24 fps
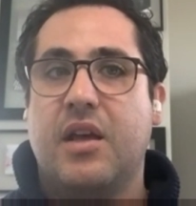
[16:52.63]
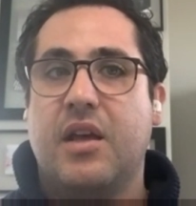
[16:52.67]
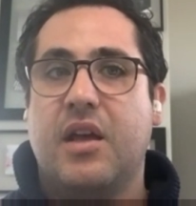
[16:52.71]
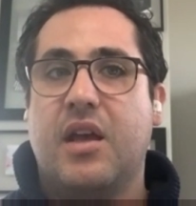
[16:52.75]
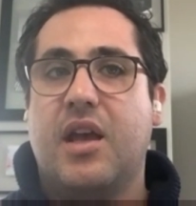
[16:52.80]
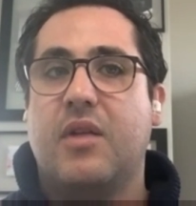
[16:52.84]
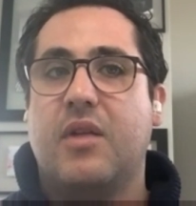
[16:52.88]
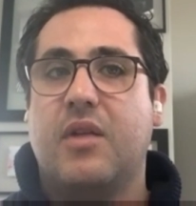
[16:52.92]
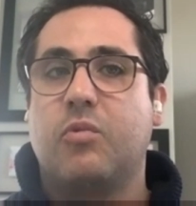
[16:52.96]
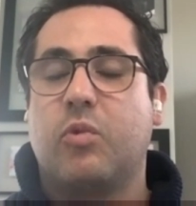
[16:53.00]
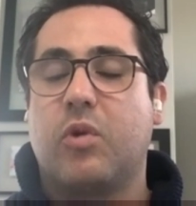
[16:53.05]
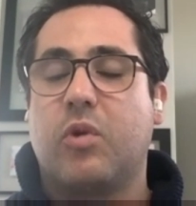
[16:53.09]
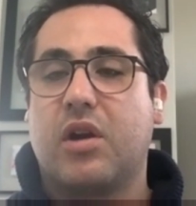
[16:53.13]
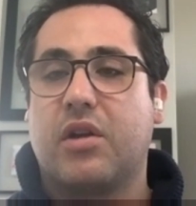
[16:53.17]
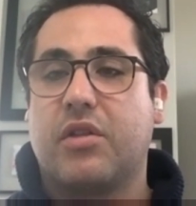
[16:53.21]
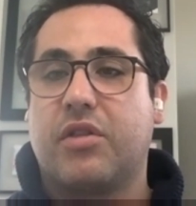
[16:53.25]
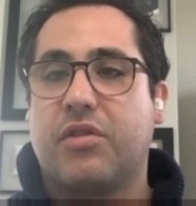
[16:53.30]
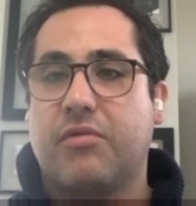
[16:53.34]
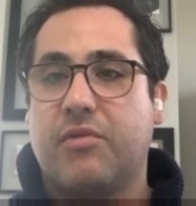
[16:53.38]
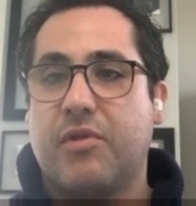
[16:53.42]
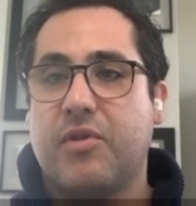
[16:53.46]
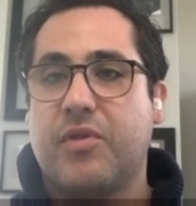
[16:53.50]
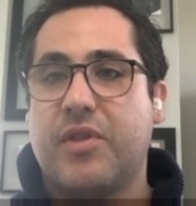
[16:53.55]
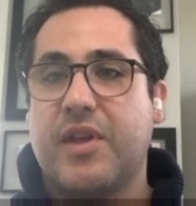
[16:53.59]
and work
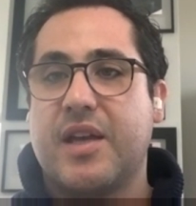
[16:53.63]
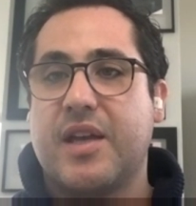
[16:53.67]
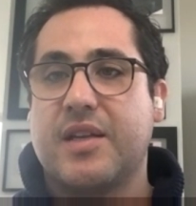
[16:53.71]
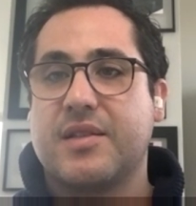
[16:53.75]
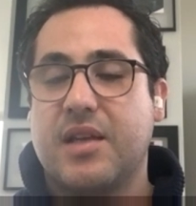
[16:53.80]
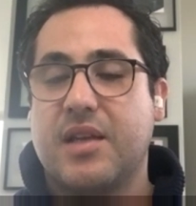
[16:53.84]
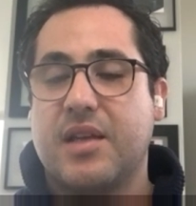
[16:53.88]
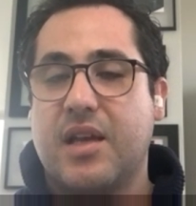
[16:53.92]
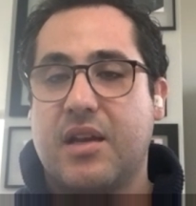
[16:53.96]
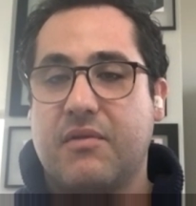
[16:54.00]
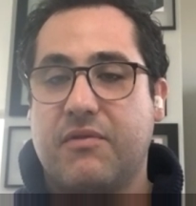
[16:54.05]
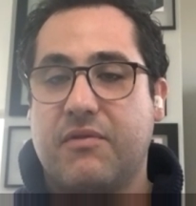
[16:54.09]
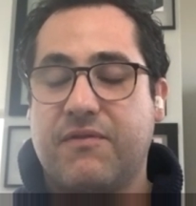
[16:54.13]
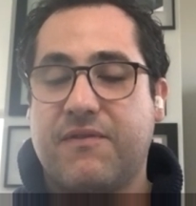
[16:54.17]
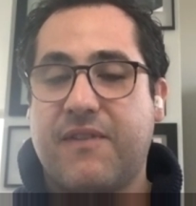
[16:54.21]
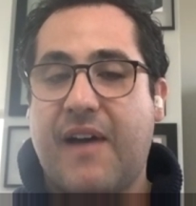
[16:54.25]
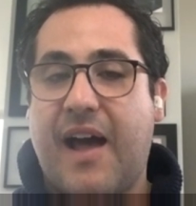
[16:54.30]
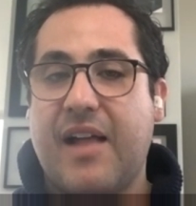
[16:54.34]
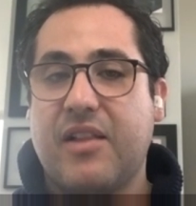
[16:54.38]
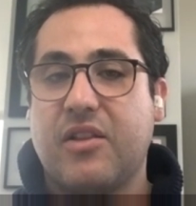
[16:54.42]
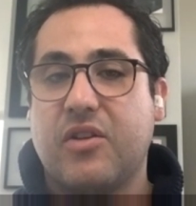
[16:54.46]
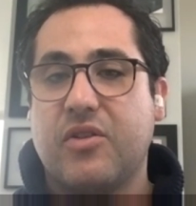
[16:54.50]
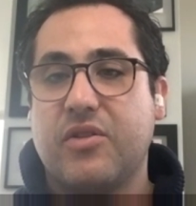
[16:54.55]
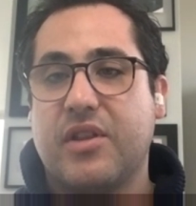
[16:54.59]
through this and
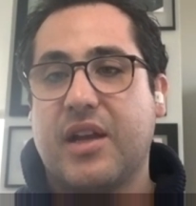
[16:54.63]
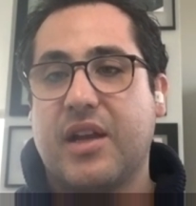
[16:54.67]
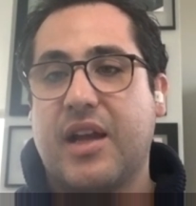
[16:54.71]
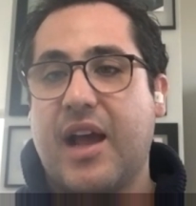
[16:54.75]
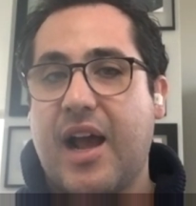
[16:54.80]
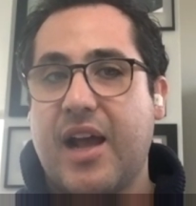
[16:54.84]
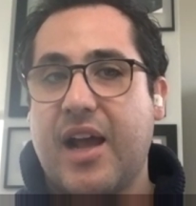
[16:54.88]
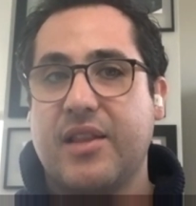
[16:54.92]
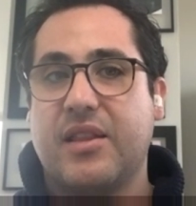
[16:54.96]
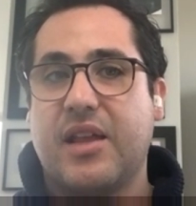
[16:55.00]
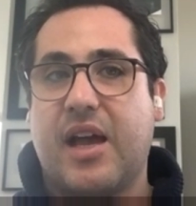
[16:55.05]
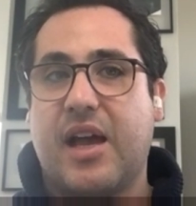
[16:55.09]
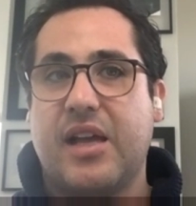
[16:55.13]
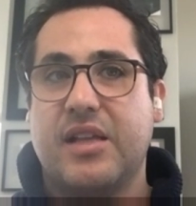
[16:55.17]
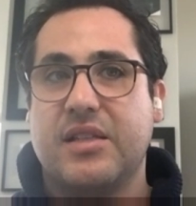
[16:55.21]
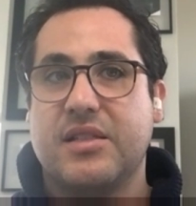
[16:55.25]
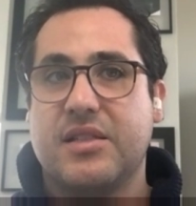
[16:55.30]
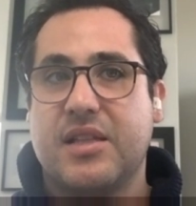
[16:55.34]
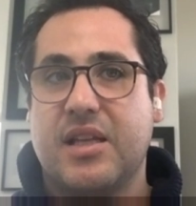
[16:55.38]
follow the guidelines